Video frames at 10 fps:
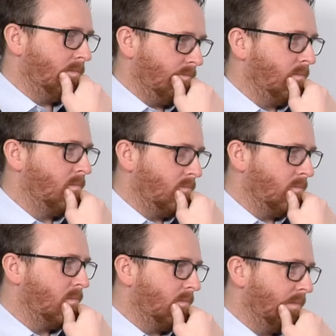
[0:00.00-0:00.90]

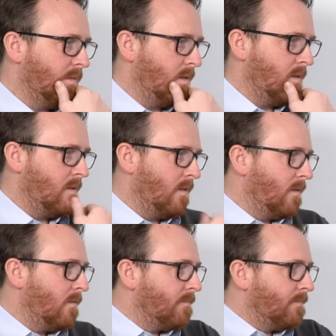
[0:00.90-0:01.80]

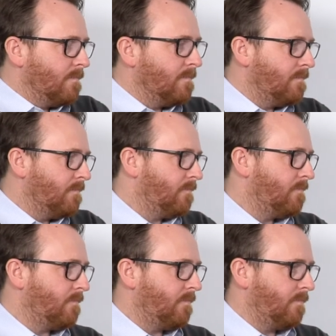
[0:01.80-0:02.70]

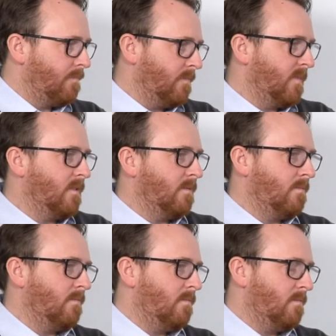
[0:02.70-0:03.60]

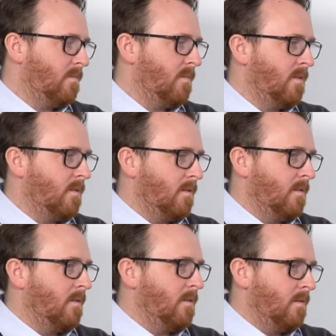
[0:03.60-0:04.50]

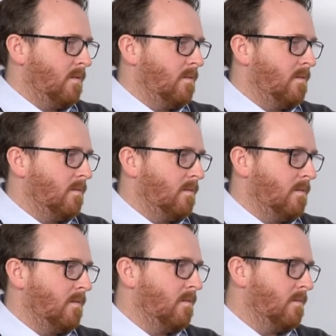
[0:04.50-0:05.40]

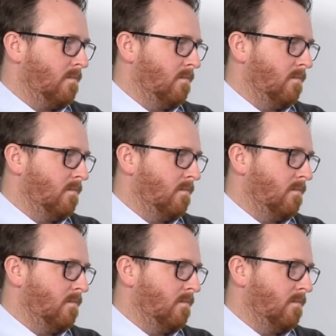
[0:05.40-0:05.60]
This person isn't speaking.